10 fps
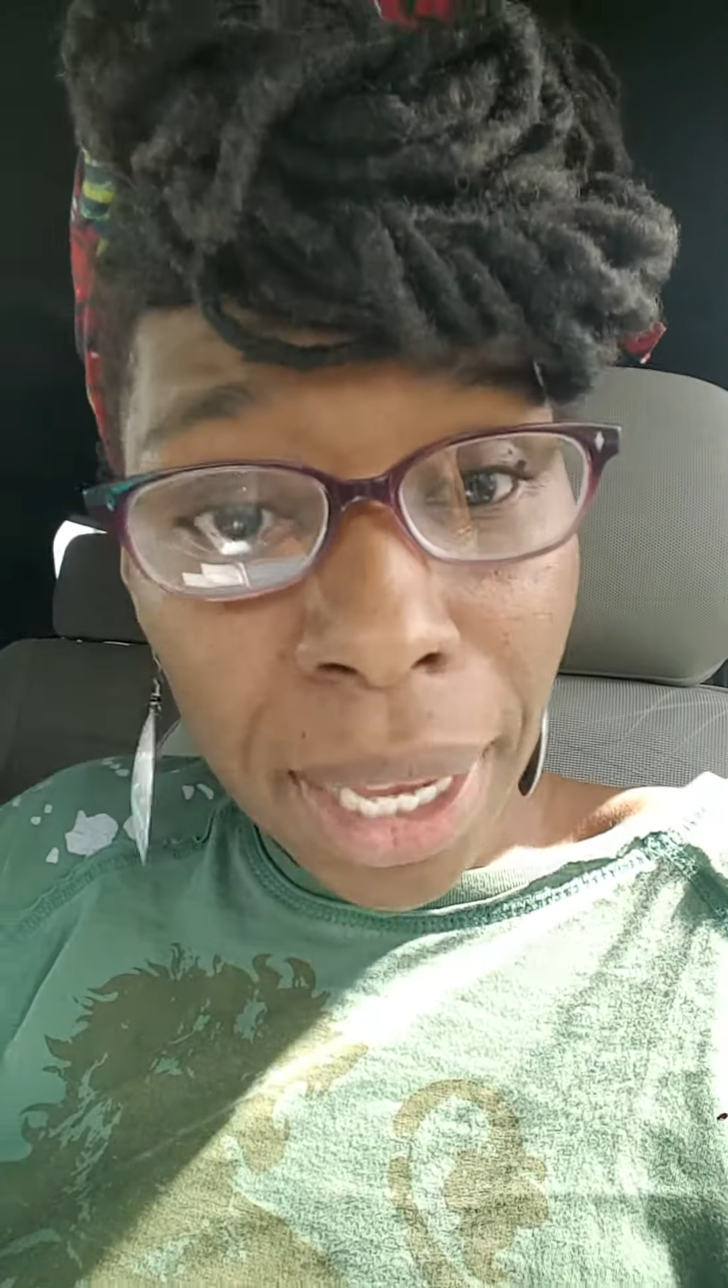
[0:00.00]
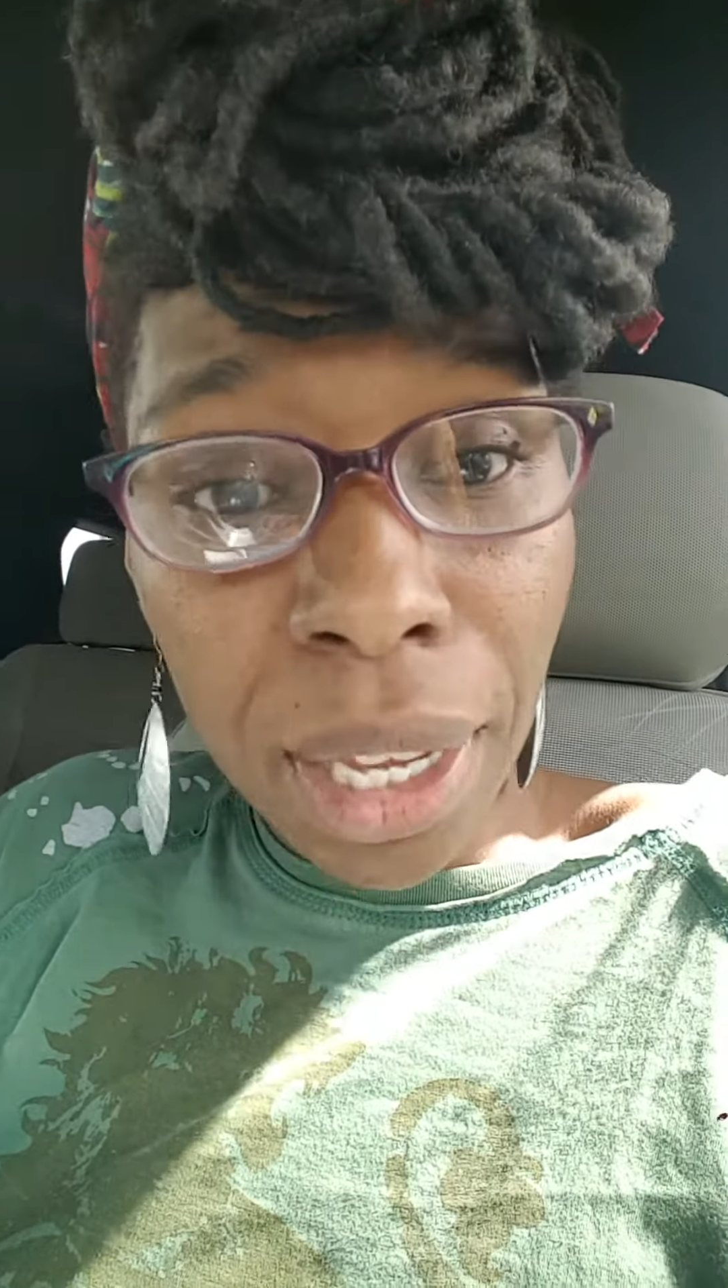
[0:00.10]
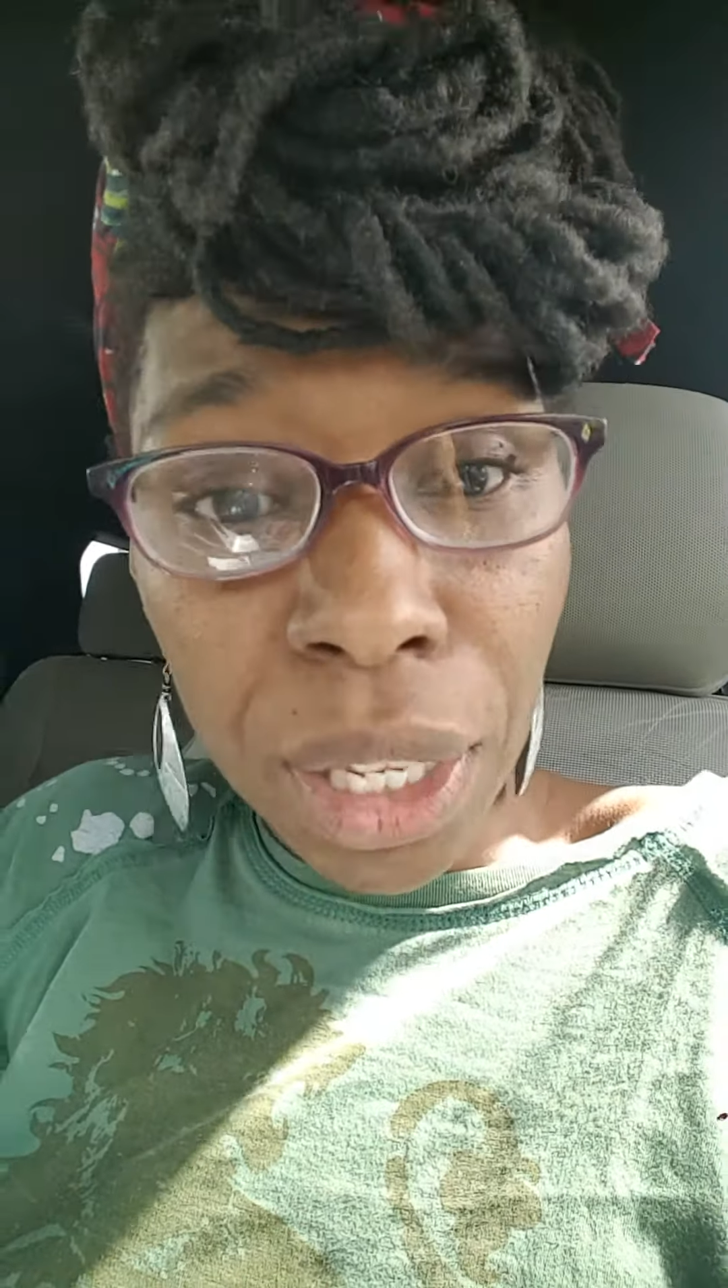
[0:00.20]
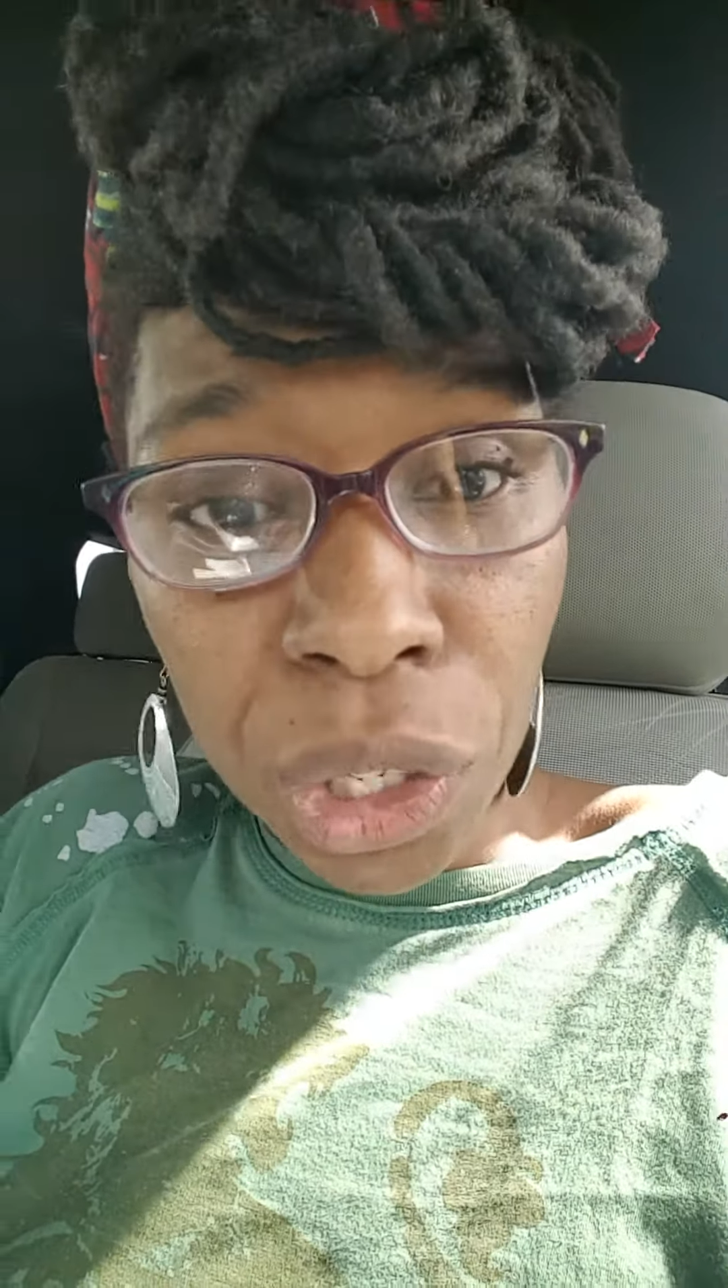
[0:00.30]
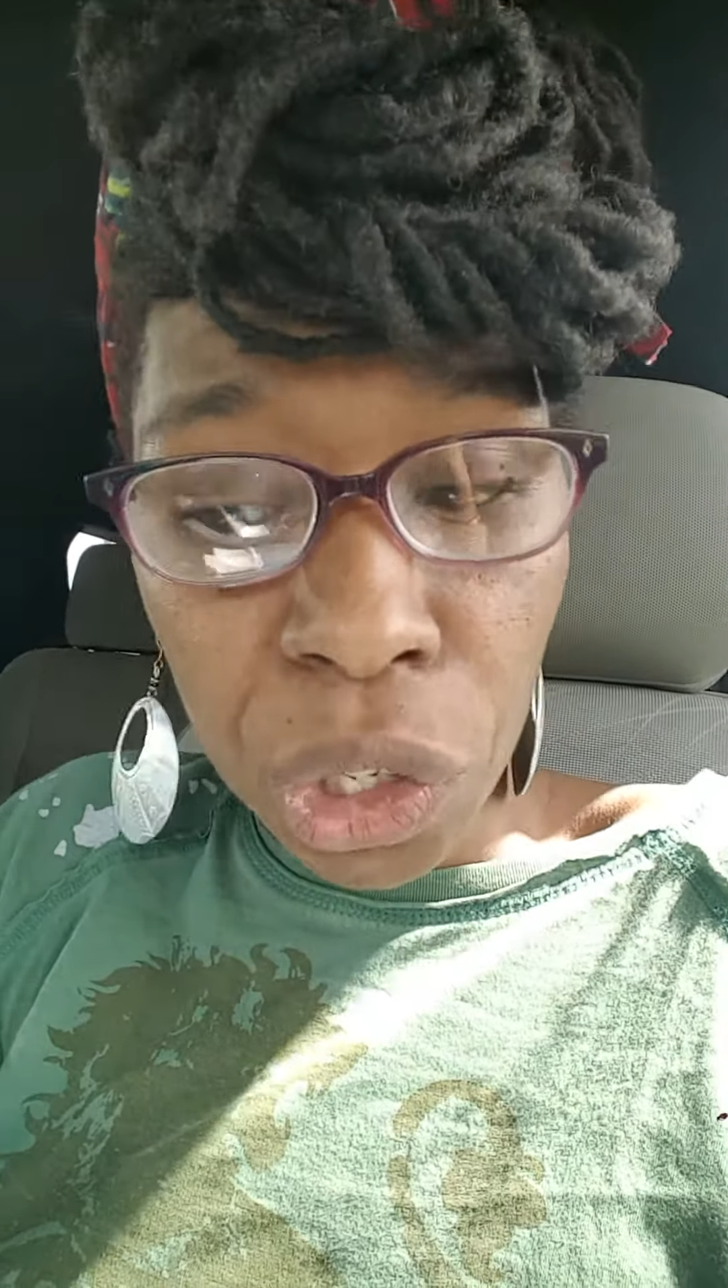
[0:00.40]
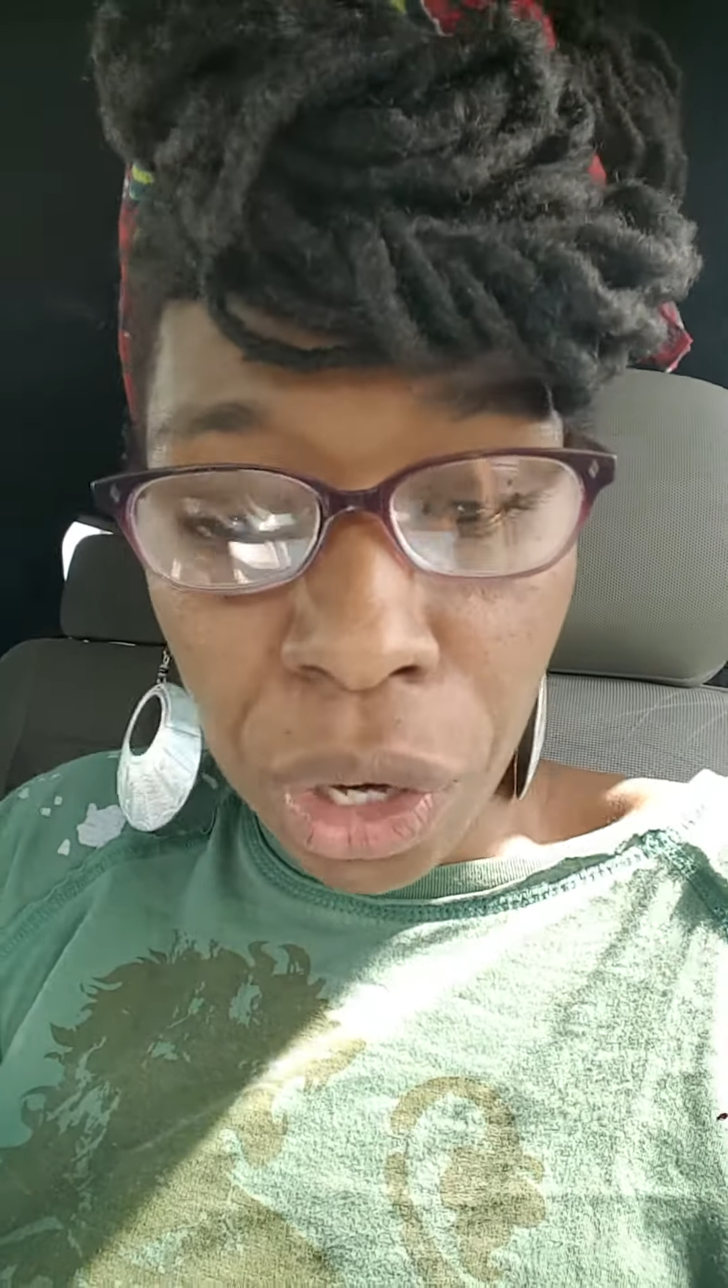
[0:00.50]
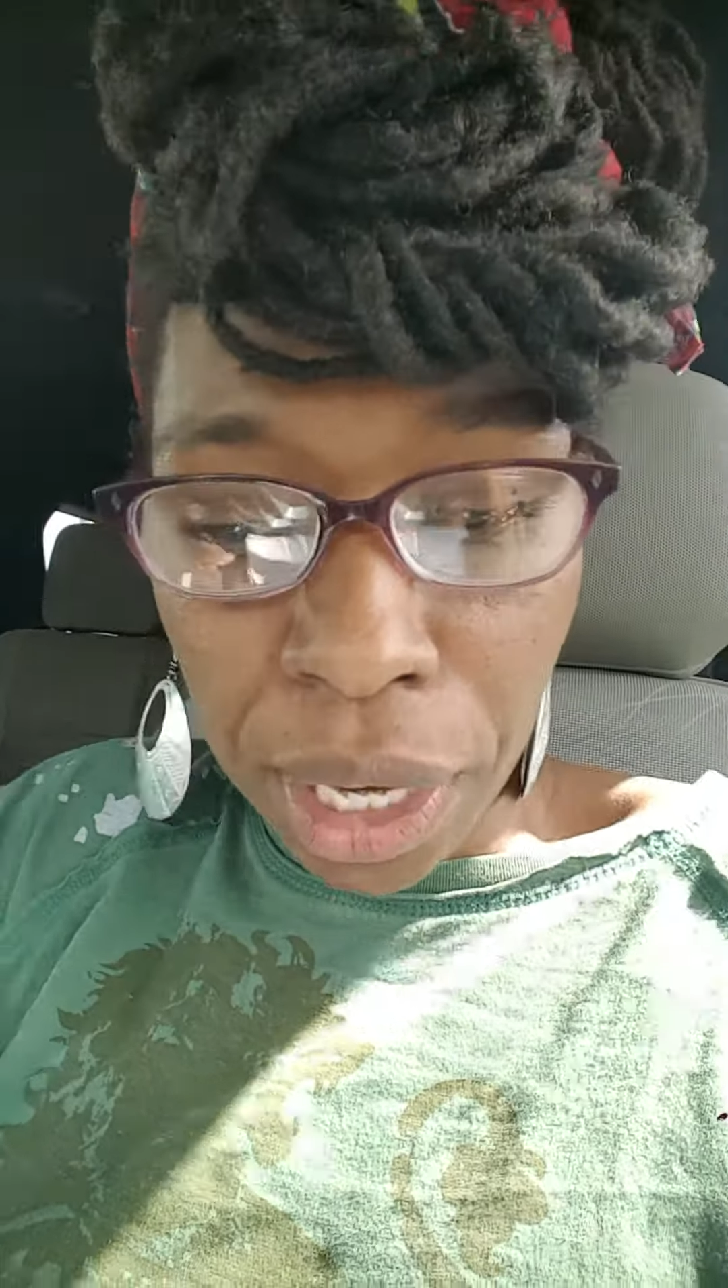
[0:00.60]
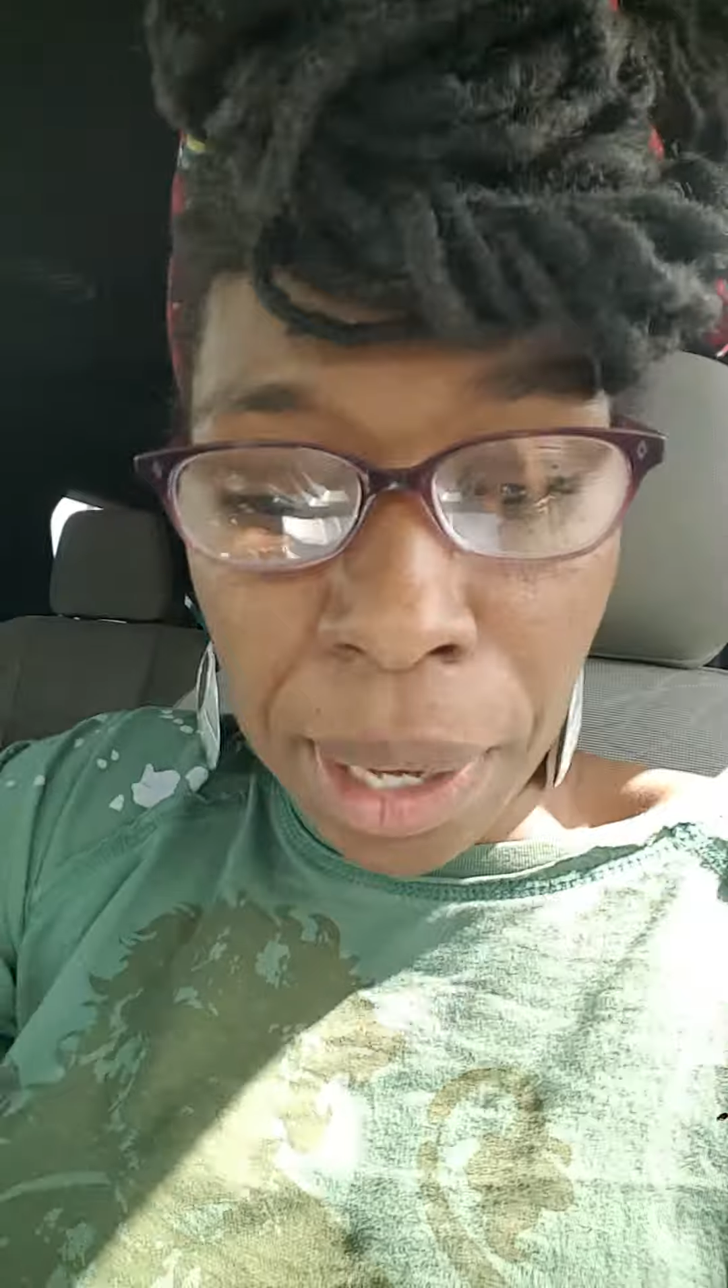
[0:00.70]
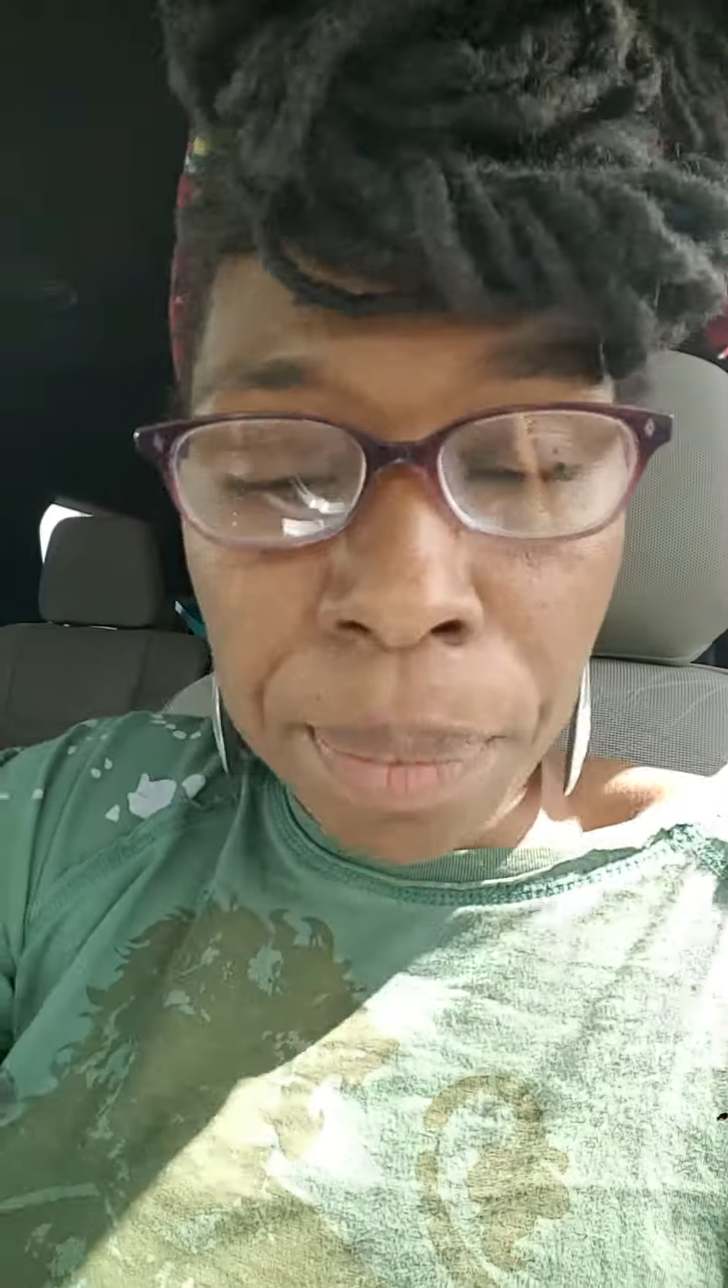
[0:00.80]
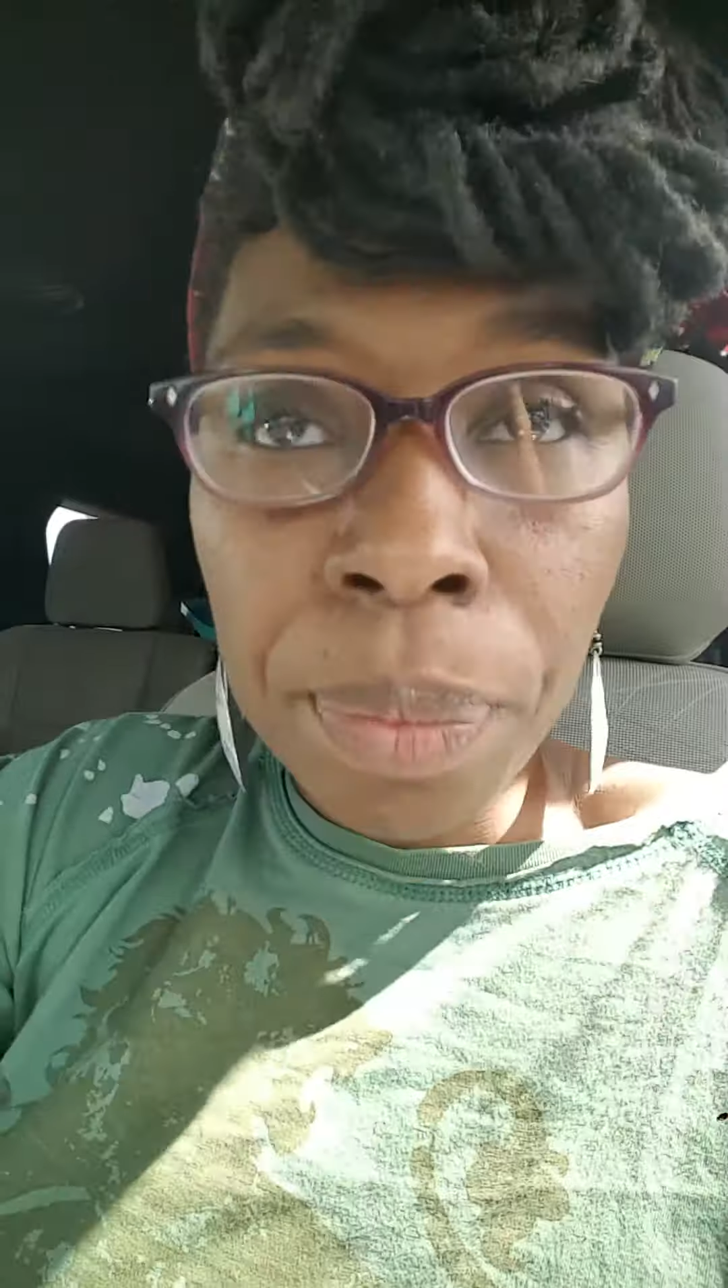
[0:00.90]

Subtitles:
healing journey.